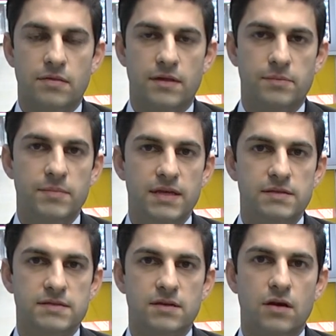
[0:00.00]
That
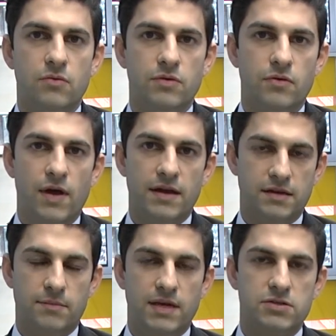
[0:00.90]
means with the right
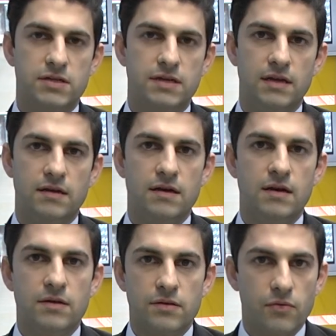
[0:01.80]
dimensioning,
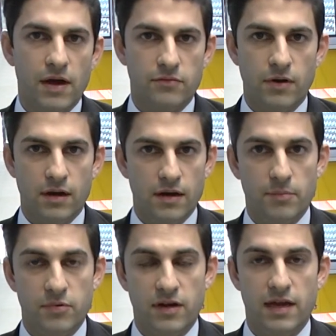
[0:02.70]
the right
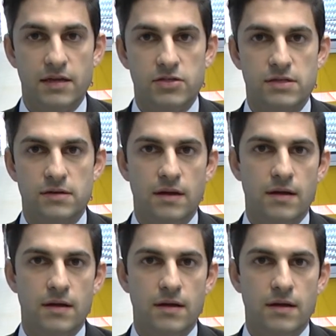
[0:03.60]
lubrication,